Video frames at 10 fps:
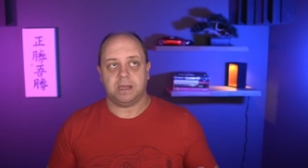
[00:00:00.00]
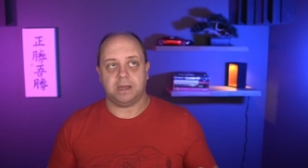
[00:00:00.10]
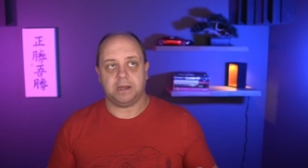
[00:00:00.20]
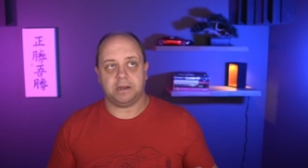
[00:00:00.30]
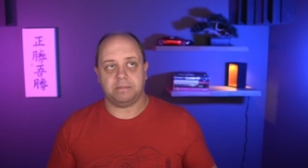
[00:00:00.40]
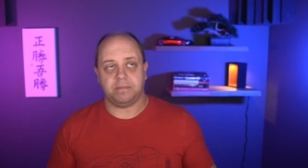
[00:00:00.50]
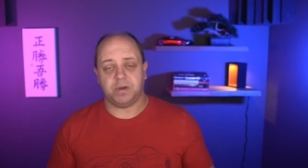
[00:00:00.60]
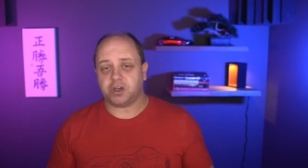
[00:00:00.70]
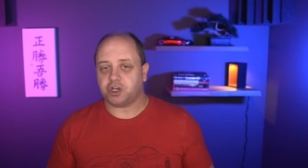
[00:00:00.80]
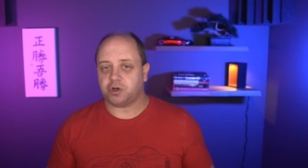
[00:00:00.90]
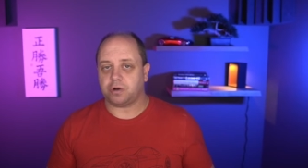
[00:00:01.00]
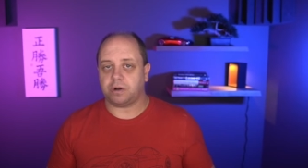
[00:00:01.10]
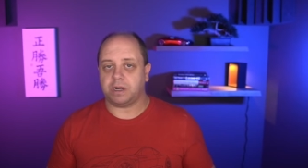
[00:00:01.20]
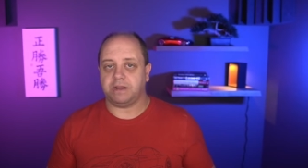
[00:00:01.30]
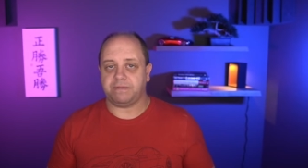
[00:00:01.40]
I'm um, not
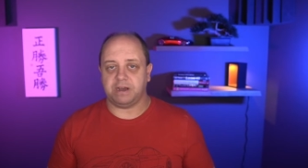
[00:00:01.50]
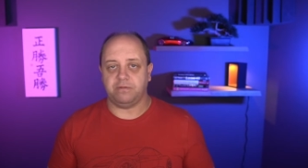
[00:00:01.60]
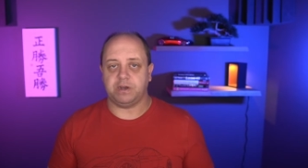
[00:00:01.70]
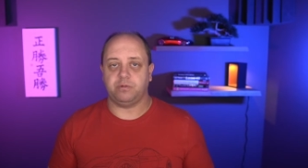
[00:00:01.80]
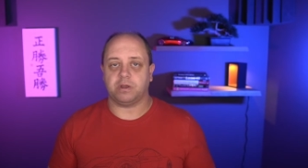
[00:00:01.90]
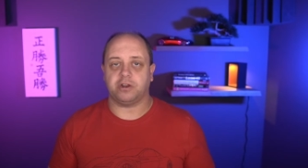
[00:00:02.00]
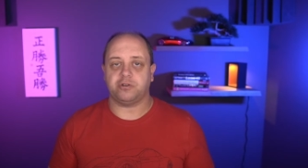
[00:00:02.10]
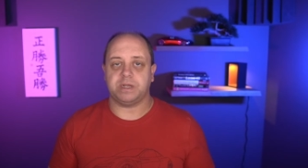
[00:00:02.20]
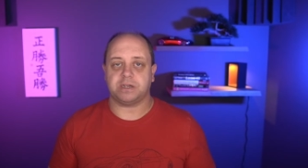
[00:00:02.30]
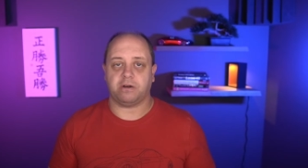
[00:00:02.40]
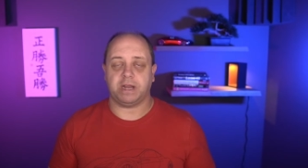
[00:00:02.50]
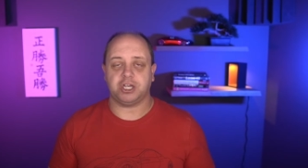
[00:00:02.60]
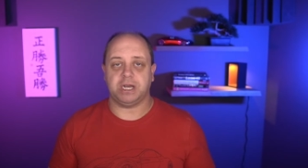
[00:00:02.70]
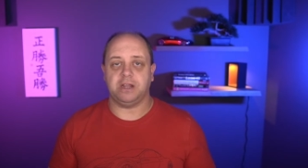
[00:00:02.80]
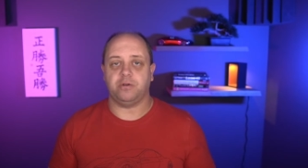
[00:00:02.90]
sure if individual countries are
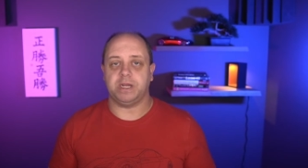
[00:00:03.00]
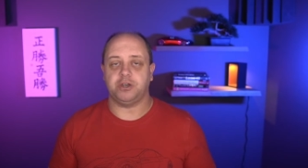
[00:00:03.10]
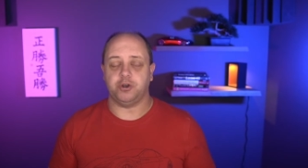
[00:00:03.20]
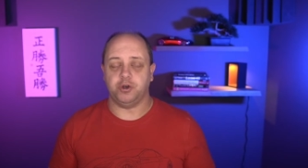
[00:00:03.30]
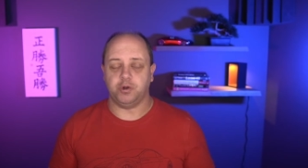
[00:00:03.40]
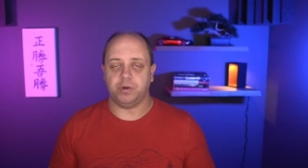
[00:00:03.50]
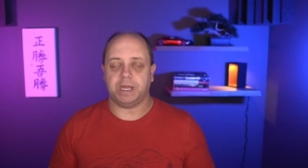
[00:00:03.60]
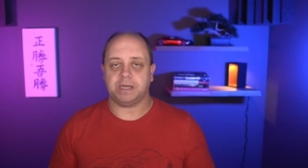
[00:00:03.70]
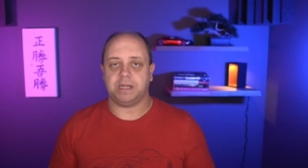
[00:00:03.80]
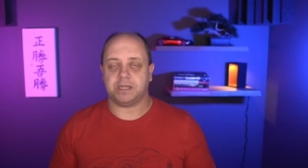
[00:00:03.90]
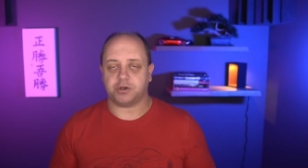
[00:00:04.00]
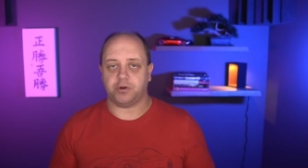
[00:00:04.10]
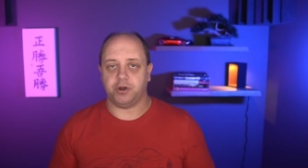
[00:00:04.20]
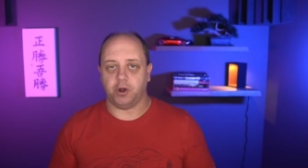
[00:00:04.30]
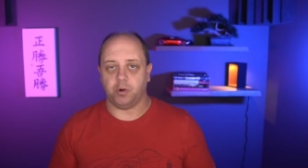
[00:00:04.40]
actually going to do that, yes or
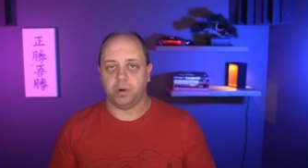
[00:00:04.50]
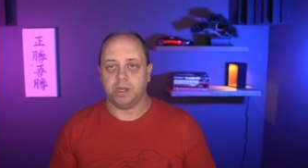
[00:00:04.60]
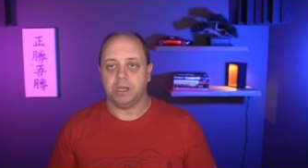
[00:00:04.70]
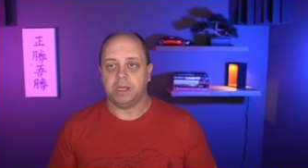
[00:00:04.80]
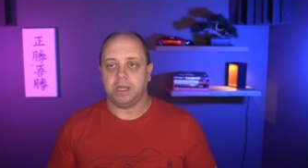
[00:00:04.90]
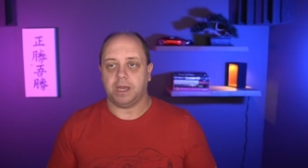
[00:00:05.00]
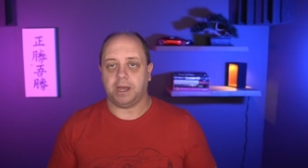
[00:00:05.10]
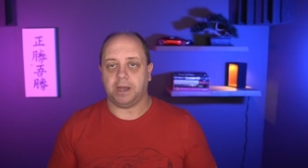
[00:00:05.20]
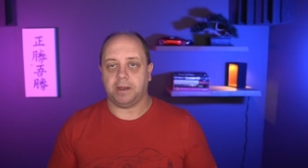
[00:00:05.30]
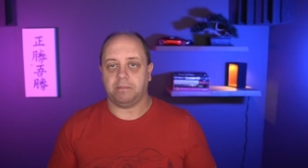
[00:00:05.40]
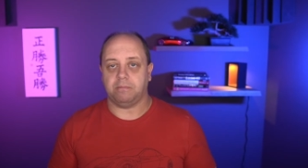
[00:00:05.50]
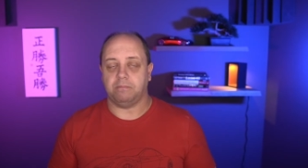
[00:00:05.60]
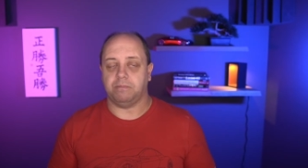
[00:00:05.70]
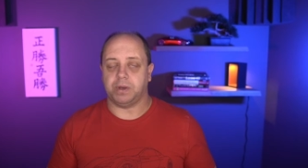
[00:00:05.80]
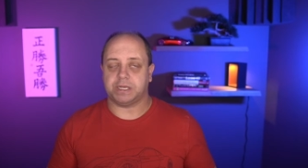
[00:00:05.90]
no. Um,
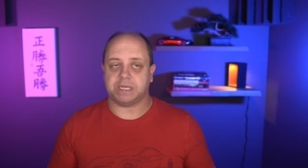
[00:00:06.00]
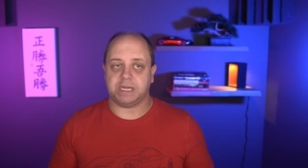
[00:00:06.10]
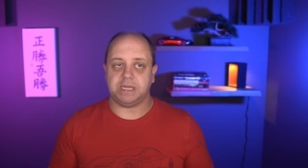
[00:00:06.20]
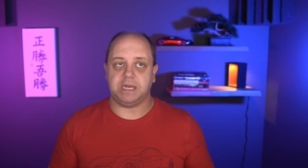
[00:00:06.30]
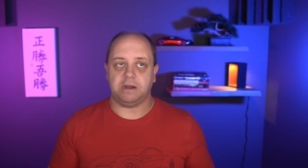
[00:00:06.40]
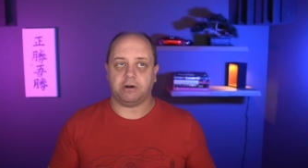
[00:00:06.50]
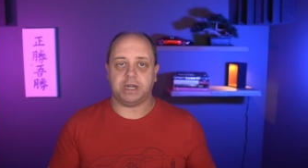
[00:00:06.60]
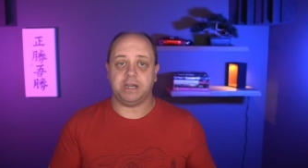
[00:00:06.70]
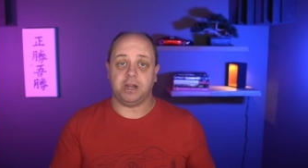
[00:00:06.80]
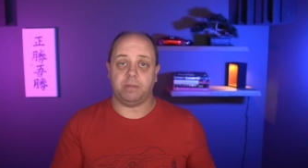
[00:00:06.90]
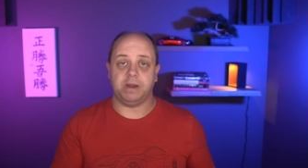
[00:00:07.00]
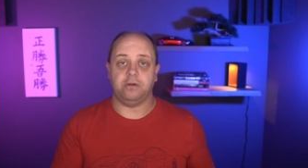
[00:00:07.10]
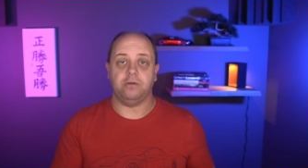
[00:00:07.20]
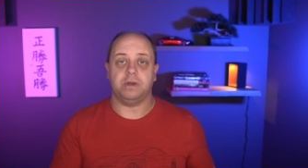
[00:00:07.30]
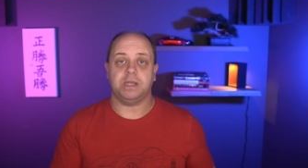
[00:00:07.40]
but since the
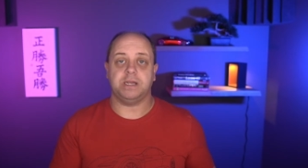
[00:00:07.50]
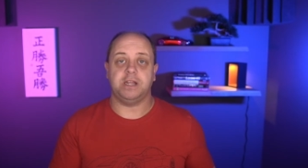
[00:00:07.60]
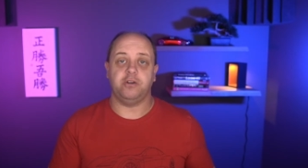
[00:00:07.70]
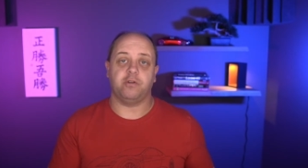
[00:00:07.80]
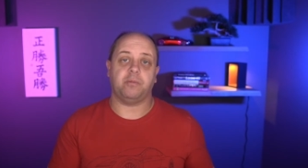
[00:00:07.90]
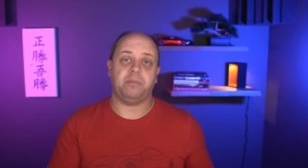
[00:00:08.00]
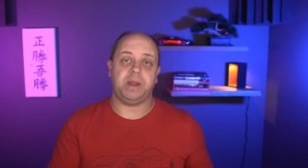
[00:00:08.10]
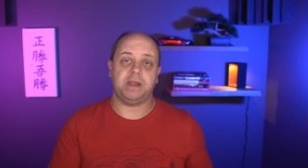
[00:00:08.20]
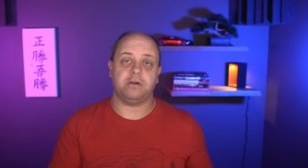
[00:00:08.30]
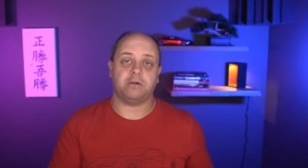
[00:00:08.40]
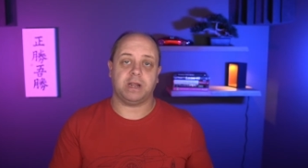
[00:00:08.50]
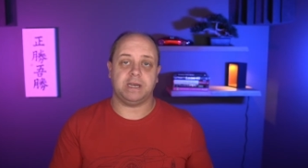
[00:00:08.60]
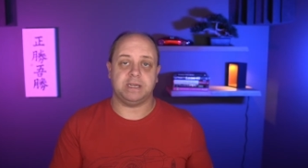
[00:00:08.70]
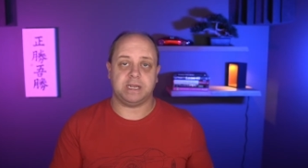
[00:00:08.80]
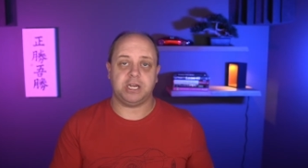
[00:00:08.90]
RDW is the European
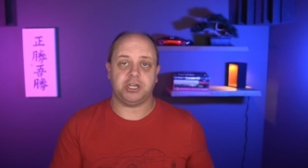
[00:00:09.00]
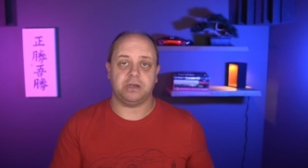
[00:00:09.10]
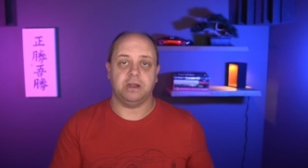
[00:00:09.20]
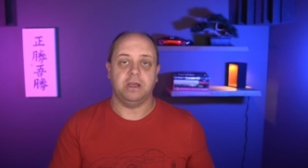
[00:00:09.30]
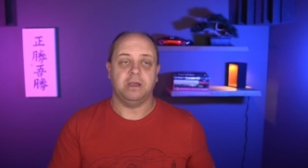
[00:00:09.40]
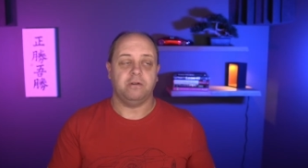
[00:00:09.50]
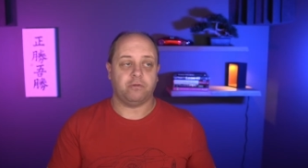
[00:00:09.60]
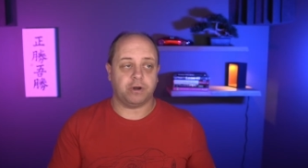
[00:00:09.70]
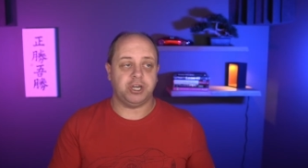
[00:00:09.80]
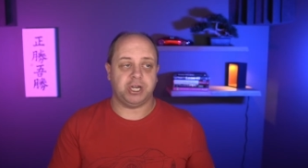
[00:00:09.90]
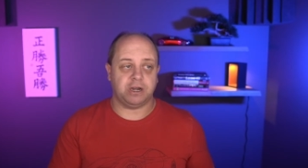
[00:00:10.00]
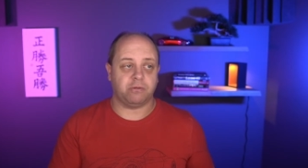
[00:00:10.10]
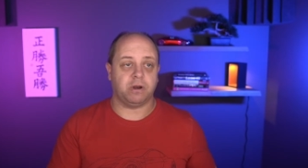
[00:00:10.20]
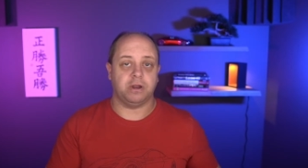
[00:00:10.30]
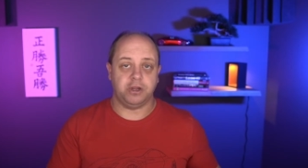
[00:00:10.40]
organization for the
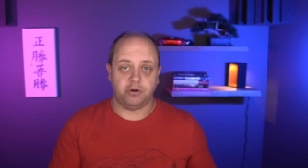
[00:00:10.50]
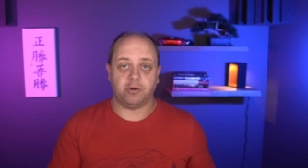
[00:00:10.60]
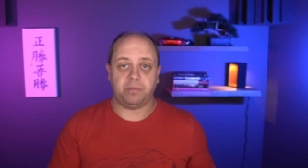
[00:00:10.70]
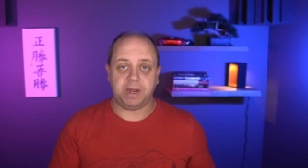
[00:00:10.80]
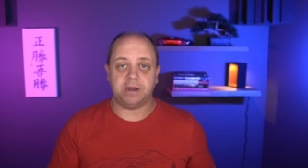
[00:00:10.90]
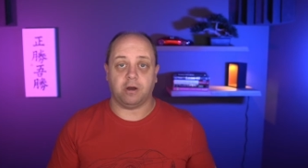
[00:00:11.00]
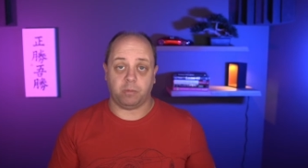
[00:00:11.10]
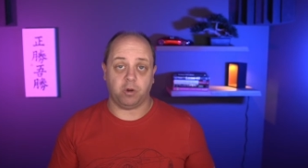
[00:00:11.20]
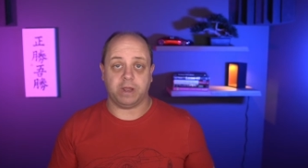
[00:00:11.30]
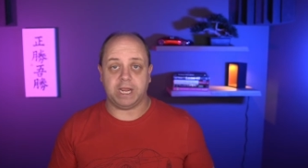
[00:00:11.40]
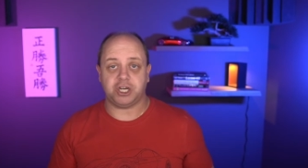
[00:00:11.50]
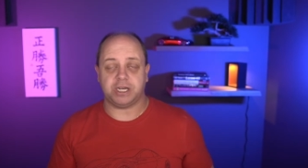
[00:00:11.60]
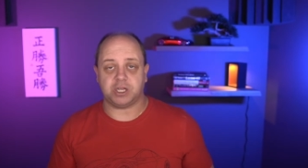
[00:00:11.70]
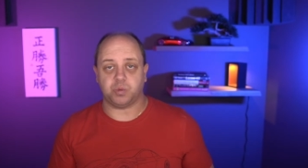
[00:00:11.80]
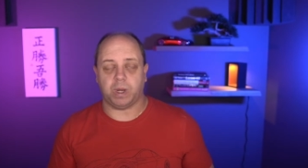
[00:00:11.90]
general European
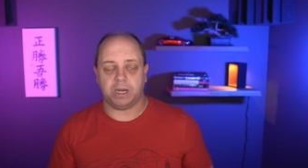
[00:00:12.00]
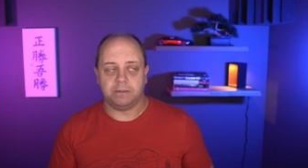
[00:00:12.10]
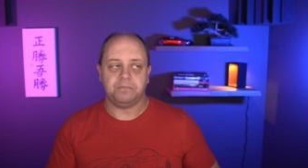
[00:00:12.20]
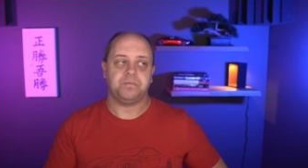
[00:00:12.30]
homologation as well,